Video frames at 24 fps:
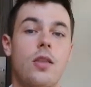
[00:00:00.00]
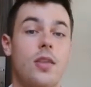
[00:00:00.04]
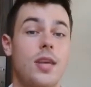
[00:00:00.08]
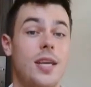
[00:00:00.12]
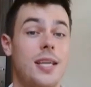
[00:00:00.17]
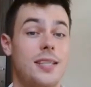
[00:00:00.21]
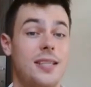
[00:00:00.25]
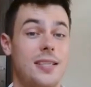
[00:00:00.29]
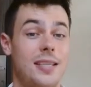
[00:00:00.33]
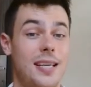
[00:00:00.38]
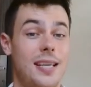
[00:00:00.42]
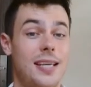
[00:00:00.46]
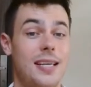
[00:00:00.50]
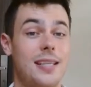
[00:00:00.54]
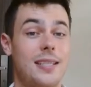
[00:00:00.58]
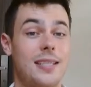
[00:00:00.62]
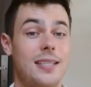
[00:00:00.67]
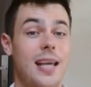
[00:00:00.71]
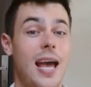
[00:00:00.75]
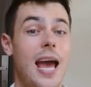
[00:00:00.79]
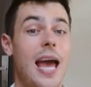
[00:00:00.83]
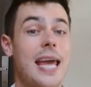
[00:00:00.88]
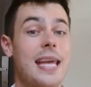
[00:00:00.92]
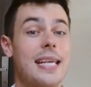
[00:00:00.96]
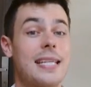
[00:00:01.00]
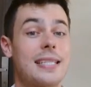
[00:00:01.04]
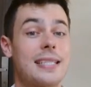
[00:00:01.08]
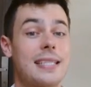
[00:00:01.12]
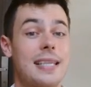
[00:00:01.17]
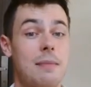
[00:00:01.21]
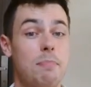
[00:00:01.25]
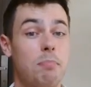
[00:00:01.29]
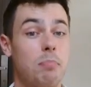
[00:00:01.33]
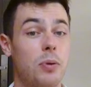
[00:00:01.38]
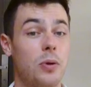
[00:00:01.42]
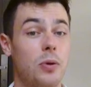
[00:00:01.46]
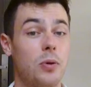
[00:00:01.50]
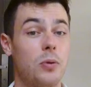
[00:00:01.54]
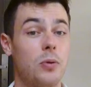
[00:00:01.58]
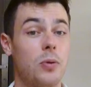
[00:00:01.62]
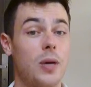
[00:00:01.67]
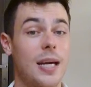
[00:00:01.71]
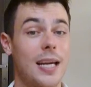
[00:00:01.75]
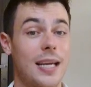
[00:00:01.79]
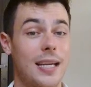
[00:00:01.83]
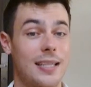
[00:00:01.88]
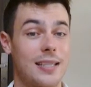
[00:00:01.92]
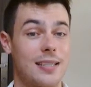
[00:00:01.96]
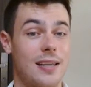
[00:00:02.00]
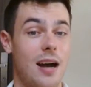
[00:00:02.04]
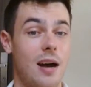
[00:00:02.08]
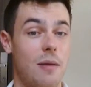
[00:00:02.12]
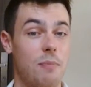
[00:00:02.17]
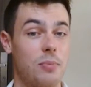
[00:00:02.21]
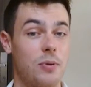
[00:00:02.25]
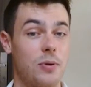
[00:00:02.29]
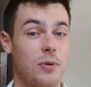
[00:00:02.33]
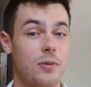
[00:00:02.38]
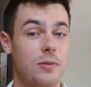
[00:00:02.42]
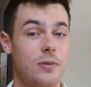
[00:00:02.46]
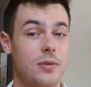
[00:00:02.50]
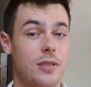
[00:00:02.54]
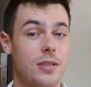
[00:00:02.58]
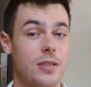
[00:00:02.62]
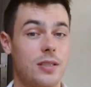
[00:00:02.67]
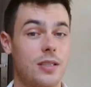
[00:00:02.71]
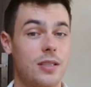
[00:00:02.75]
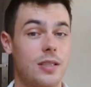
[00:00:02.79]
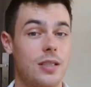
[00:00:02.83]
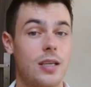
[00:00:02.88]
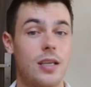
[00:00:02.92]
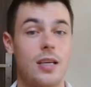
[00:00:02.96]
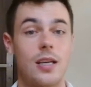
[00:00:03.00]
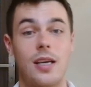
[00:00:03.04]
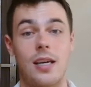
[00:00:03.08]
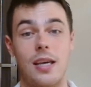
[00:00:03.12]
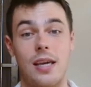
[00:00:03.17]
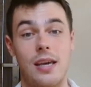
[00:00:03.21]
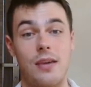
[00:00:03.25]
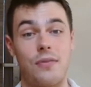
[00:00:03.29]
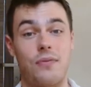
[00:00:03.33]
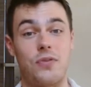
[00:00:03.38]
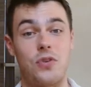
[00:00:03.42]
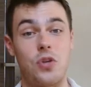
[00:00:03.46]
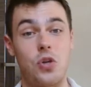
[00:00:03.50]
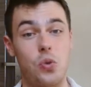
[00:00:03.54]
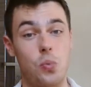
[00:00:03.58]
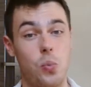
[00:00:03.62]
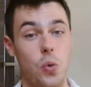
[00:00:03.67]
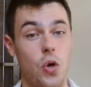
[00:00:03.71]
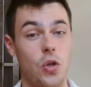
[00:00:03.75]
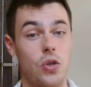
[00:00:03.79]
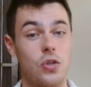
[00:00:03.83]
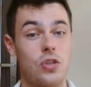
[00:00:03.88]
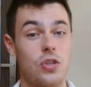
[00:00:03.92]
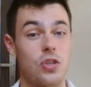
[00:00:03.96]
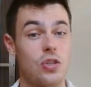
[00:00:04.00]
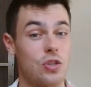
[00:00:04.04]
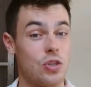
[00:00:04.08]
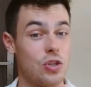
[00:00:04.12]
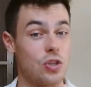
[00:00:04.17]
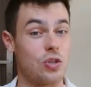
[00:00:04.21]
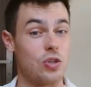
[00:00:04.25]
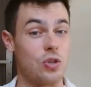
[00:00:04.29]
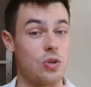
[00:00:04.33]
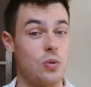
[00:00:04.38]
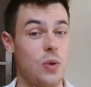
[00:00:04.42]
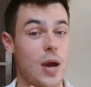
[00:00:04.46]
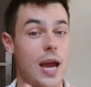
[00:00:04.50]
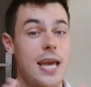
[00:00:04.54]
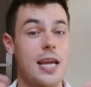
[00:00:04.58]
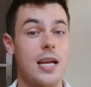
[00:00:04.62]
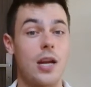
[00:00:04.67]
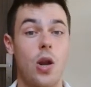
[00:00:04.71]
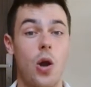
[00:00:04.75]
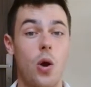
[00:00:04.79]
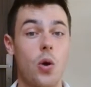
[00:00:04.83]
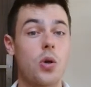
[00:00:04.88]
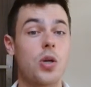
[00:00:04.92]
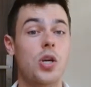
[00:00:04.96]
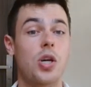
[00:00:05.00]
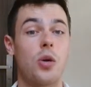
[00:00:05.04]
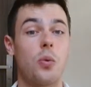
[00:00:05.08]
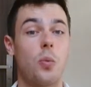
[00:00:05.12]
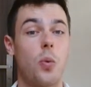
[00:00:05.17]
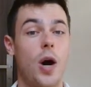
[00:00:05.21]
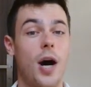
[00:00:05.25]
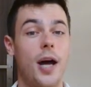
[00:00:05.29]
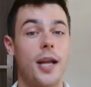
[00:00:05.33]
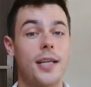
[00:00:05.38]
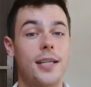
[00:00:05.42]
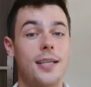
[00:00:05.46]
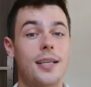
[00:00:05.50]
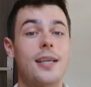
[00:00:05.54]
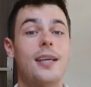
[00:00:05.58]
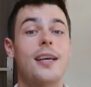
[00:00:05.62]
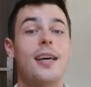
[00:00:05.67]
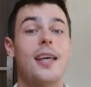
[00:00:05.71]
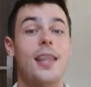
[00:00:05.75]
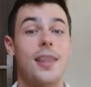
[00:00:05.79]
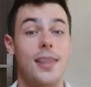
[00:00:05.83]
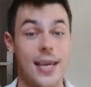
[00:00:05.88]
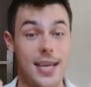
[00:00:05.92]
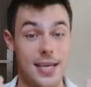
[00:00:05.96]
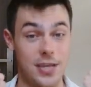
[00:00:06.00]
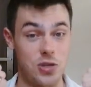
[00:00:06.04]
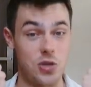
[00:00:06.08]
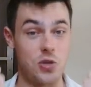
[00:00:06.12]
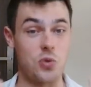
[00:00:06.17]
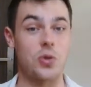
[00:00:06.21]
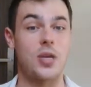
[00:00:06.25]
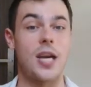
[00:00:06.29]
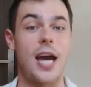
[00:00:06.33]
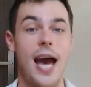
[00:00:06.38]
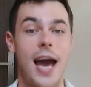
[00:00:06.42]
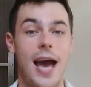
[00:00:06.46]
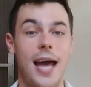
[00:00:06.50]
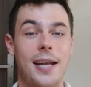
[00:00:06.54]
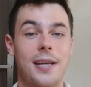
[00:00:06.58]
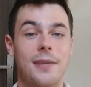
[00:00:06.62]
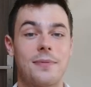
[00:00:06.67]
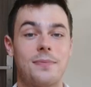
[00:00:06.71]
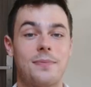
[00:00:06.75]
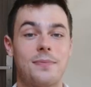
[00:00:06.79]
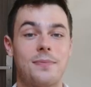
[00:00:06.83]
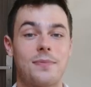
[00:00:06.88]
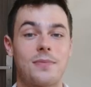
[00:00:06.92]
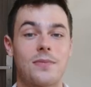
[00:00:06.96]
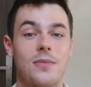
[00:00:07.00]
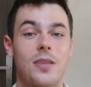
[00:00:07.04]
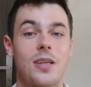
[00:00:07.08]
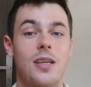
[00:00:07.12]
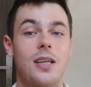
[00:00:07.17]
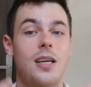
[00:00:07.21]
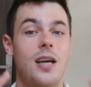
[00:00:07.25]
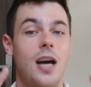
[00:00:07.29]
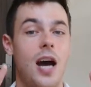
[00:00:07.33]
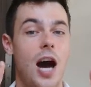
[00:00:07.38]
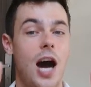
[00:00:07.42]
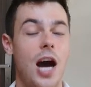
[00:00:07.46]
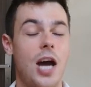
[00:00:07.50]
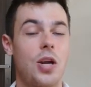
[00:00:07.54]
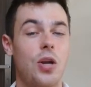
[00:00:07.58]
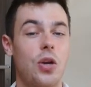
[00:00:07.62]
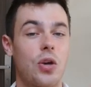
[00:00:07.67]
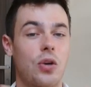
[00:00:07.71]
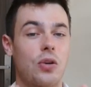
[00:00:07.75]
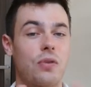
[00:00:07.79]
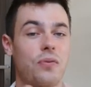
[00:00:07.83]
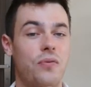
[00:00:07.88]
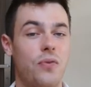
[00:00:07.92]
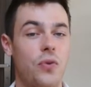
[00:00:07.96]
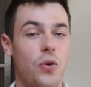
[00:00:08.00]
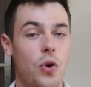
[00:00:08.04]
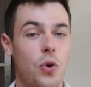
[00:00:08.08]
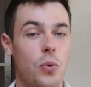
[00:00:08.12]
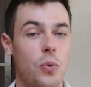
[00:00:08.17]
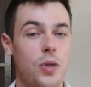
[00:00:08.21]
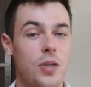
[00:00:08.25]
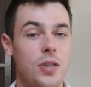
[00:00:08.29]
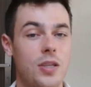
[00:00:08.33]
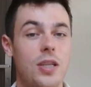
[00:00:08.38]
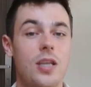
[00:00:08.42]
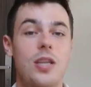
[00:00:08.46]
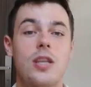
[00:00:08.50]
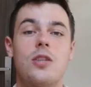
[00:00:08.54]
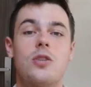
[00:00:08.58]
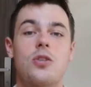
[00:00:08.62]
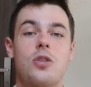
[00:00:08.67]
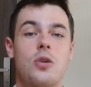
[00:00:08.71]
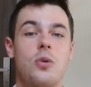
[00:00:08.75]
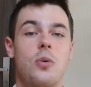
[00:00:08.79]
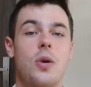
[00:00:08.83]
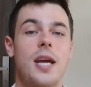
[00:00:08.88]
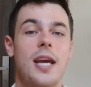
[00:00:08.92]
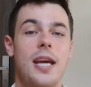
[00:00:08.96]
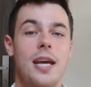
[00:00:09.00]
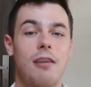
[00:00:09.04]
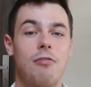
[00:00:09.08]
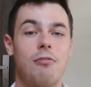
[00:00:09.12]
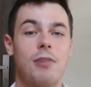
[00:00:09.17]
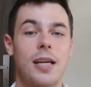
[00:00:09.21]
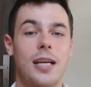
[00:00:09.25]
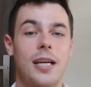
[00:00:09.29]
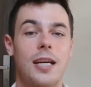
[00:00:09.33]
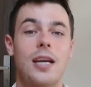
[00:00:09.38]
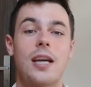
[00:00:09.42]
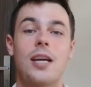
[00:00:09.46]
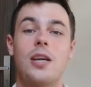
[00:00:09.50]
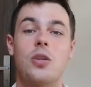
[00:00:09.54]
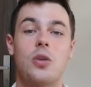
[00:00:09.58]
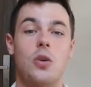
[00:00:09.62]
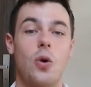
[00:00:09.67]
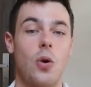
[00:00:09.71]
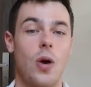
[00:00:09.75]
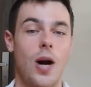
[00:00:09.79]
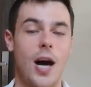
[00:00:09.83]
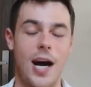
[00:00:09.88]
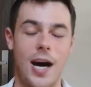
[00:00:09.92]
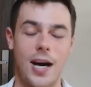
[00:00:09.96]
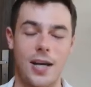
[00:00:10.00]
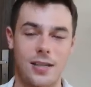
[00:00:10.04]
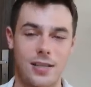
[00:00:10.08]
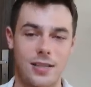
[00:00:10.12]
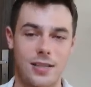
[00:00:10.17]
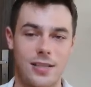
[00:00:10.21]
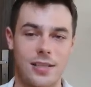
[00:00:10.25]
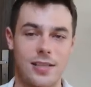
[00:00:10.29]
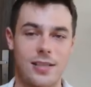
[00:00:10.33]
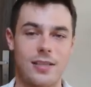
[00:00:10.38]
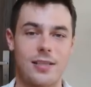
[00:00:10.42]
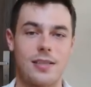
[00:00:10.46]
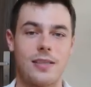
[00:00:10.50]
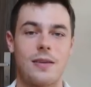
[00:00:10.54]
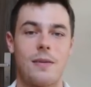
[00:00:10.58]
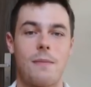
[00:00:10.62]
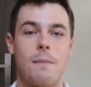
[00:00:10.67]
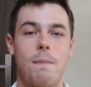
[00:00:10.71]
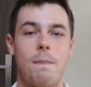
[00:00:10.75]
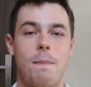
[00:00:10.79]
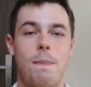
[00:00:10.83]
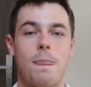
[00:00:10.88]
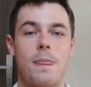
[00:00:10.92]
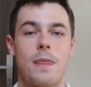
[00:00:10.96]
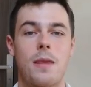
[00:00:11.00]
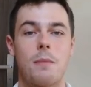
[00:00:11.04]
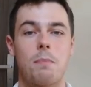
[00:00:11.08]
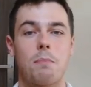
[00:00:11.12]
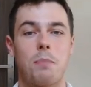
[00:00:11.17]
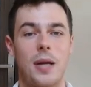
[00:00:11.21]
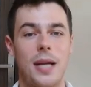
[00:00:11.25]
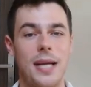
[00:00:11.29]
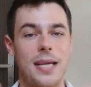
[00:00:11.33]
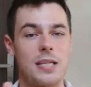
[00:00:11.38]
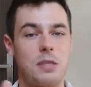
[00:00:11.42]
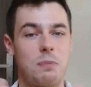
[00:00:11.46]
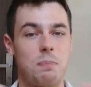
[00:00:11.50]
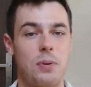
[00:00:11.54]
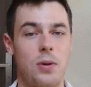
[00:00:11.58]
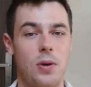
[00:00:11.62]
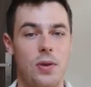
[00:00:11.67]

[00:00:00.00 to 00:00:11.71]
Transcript: This is a simple example. If you want to do a longer one, then you can. I look forward to hearing your answers. Please